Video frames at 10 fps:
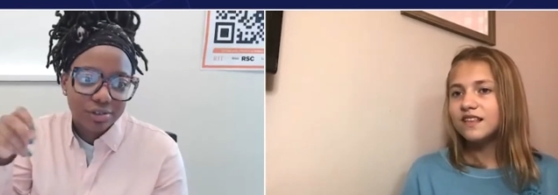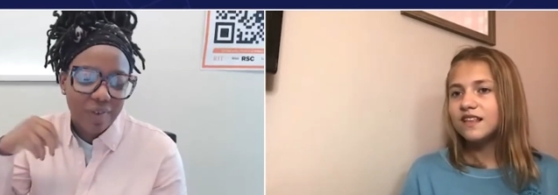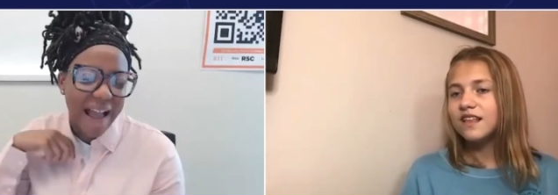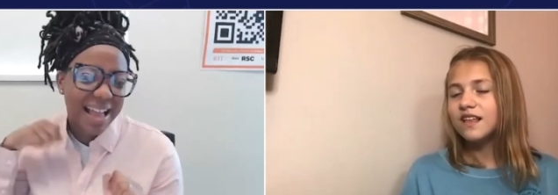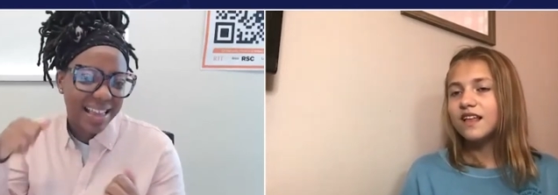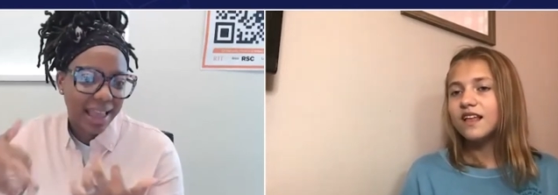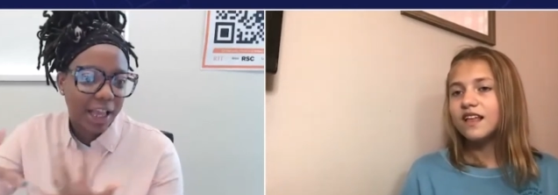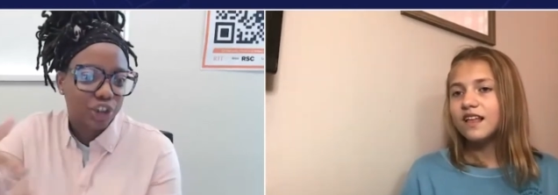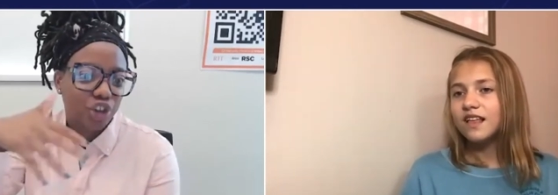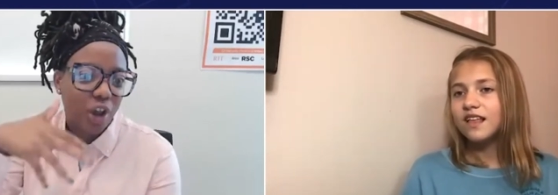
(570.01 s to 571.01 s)
Speaker 1: And I could
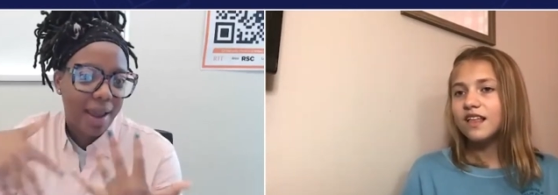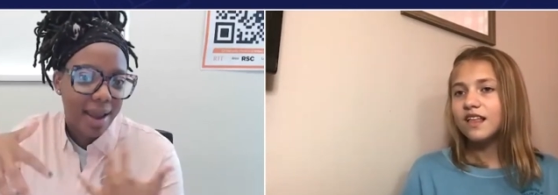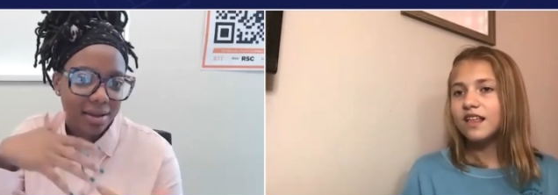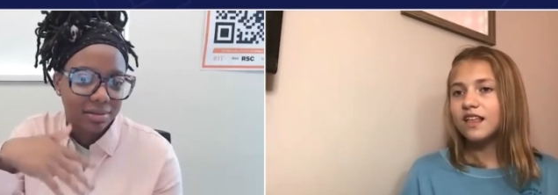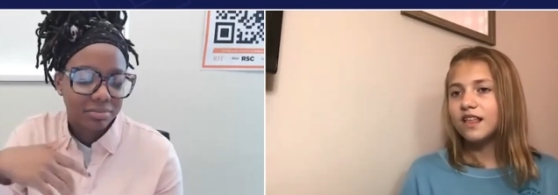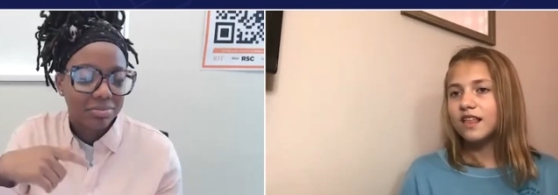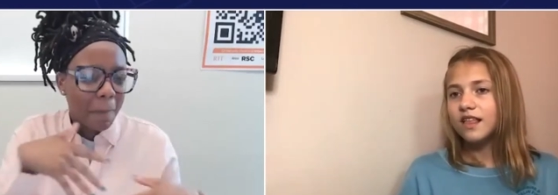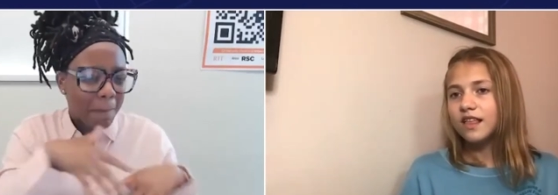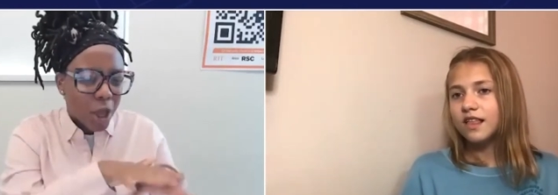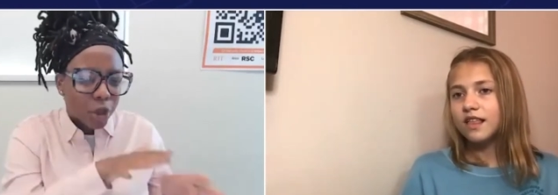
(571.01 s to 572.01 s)
finally interact with deaf
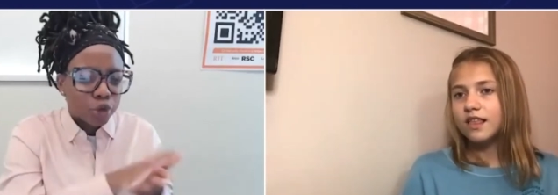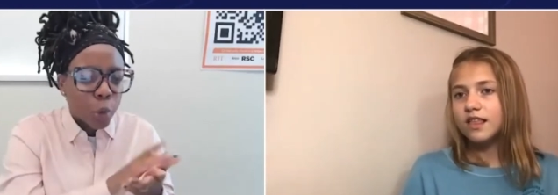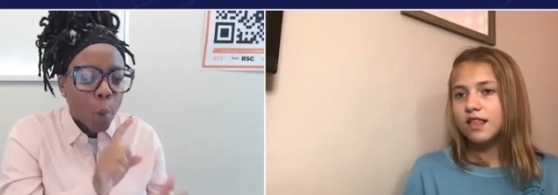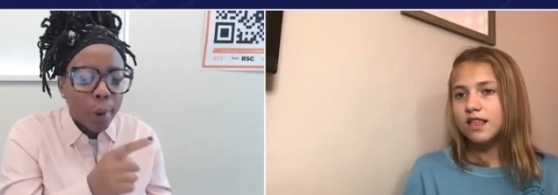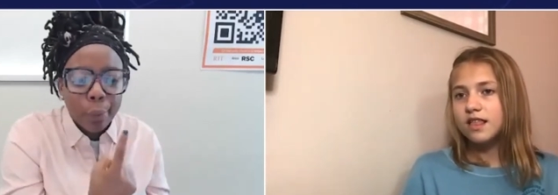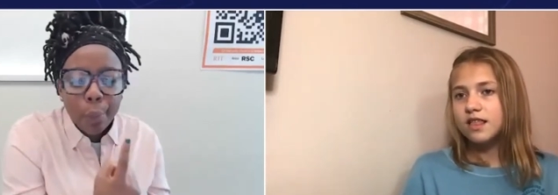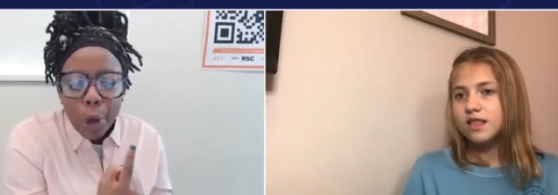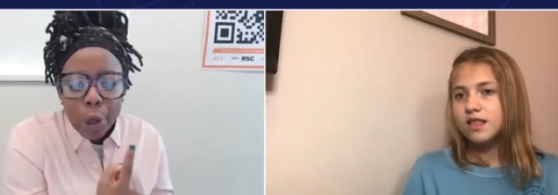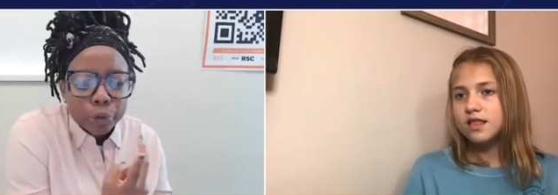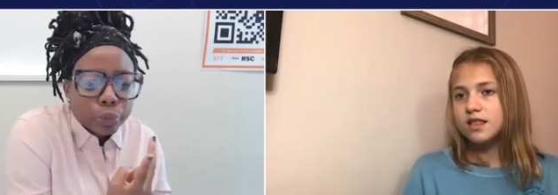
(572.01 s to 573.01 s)
peers. At
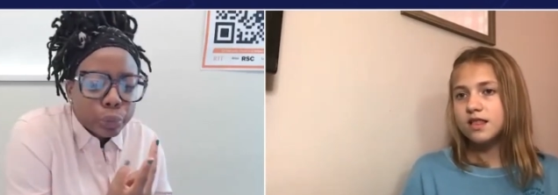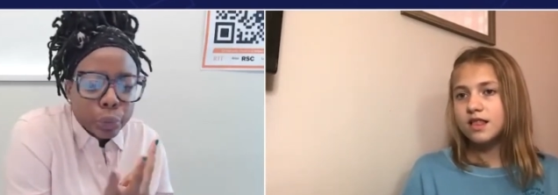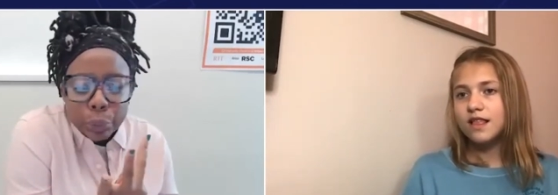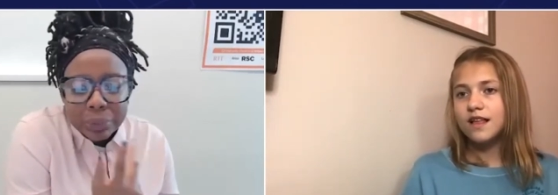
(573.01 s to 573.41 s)
mainstream schools, there